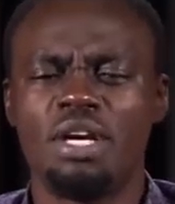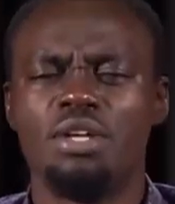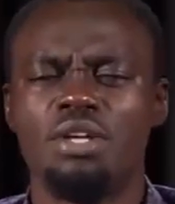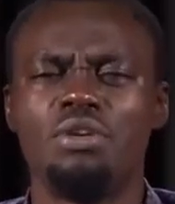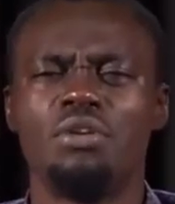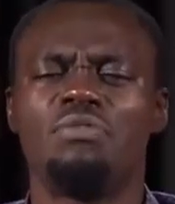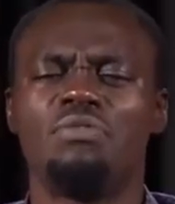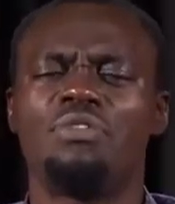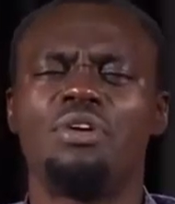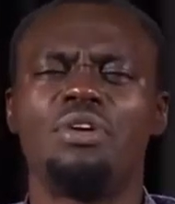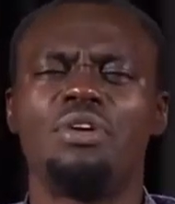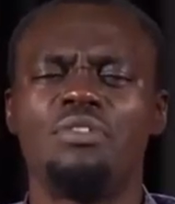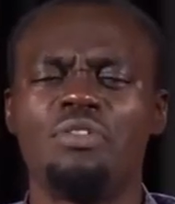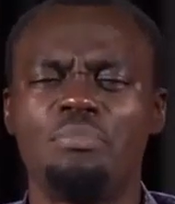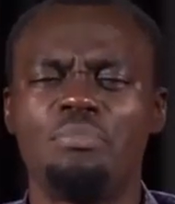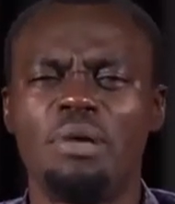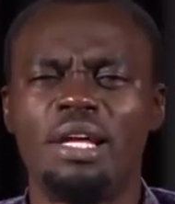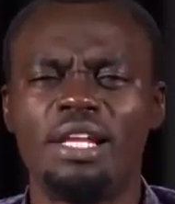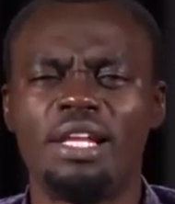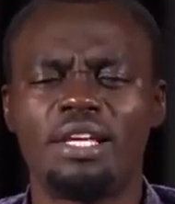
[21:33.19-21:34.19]
You're very
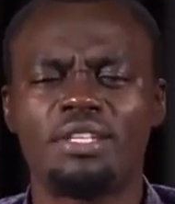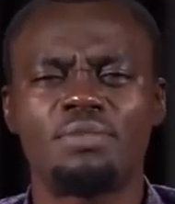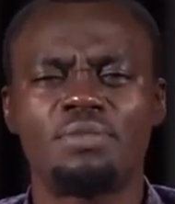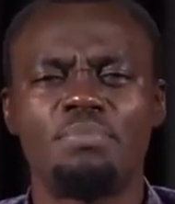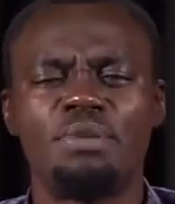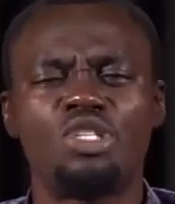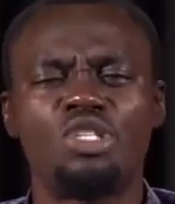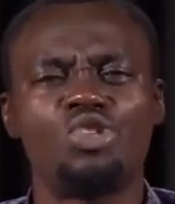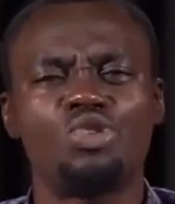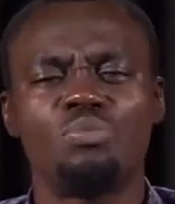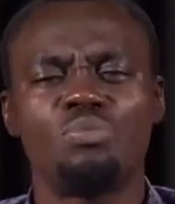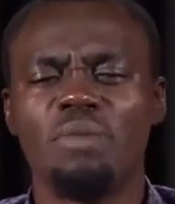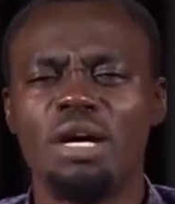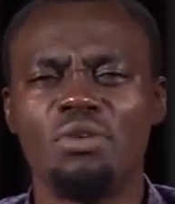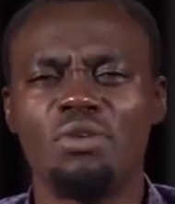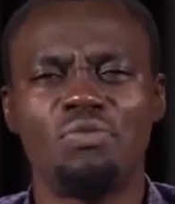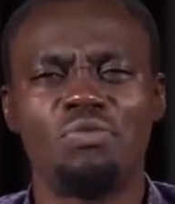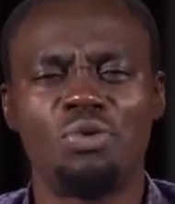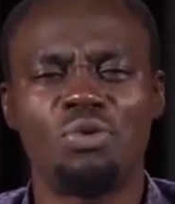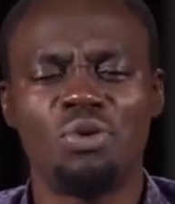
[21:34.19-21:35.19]
rebellious. But
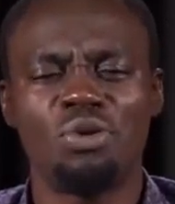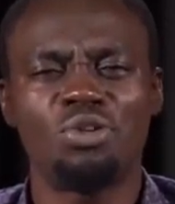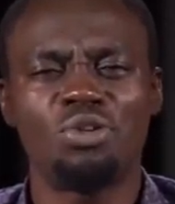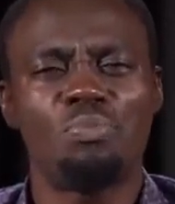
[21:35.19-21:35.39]
man of God,